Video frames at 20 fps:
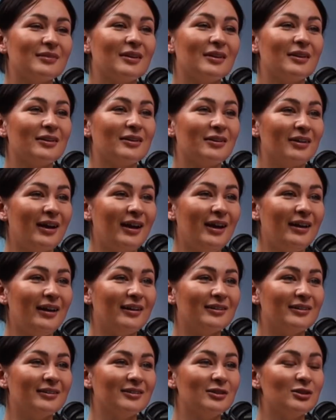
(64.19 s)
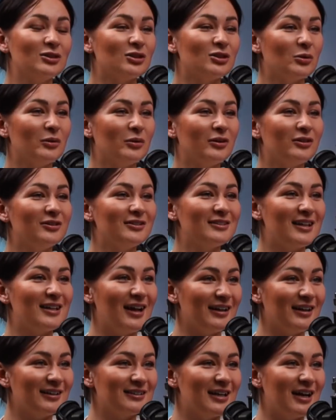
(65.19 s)
Okay. So what does that
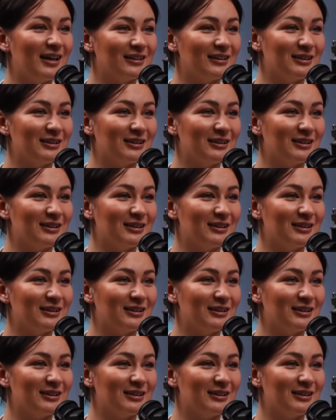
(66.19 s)
exactly